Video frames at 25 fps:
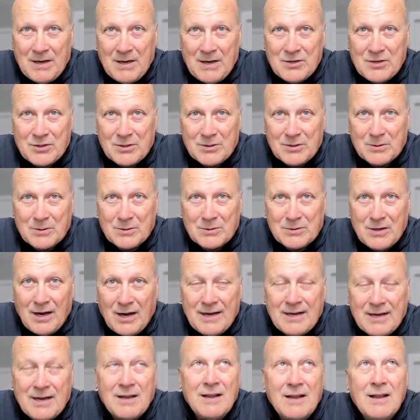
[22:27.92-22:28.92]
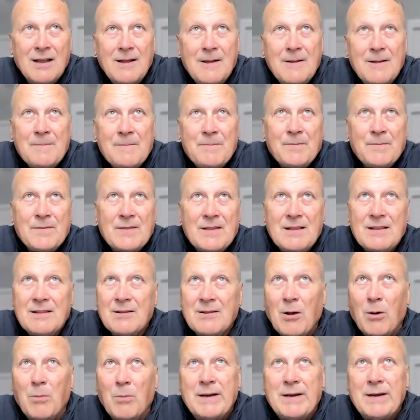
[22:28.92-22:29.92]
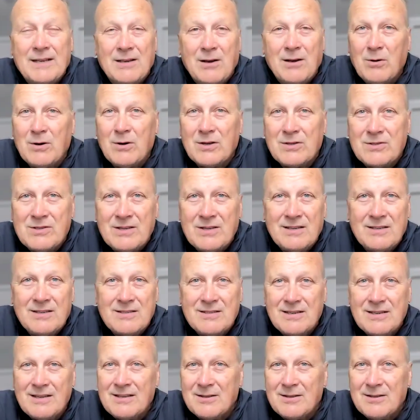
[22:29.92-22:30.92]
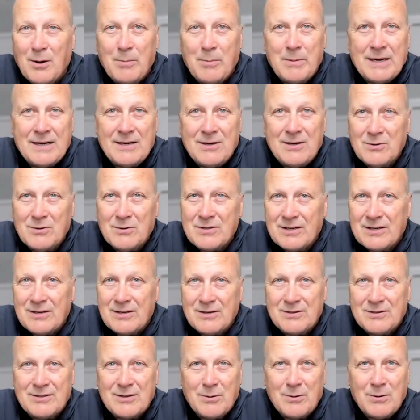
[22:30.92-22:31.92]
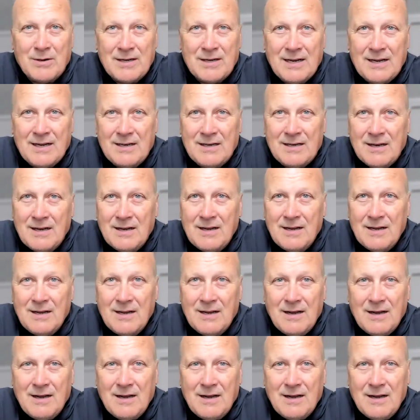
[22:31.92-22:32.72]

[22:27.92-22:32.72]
my shoes. Nobody notices it, nobody knows that you're doing it.